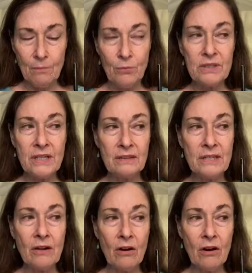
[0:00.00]

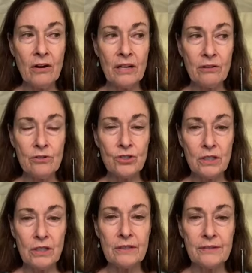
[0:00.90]
Protecting our
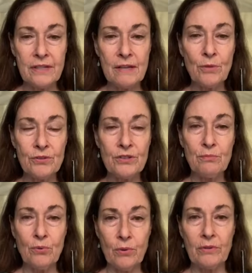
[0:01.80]
energy is the most
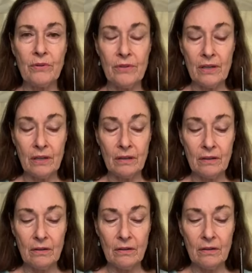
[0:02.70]
important thing.
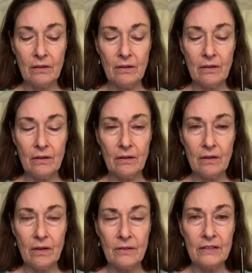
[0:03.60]

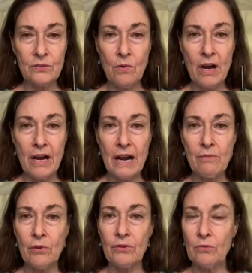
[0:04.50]
That's why I
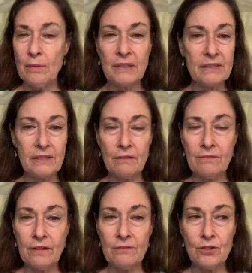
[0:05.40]
wrote the Women's
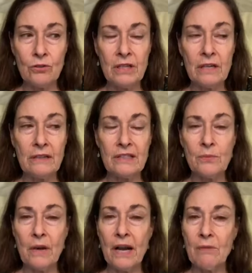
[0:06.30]
Self-Love Journey. That's
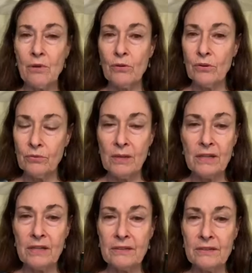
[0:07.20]
why I wrote the Three
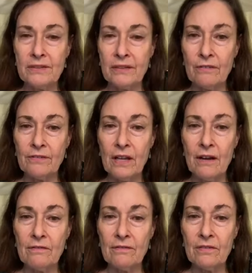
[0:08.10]
Keys to
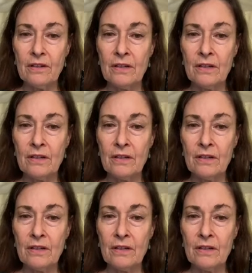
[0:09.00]
Self-Love.